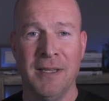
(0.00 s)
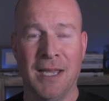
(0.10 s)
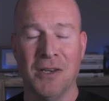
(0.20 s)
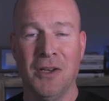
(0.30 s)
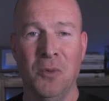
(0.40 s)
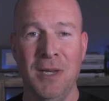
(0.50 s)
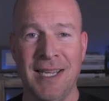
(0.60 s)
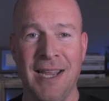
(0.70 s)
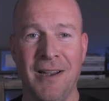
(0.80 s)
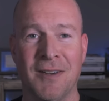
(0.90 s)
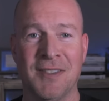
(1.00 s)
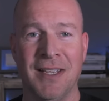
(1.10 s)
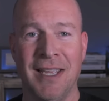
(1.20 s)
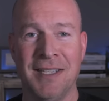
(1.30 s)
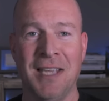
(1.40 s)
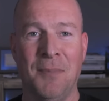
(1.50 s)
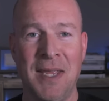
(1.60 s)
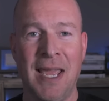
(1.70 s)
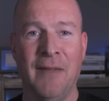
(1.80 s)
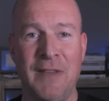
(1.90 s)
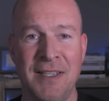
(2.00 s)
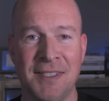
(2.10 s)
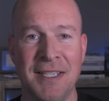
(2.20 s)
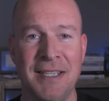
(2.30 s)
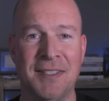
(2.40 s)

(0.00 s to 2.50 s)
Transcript: Yeah, nobody cares except the FEC.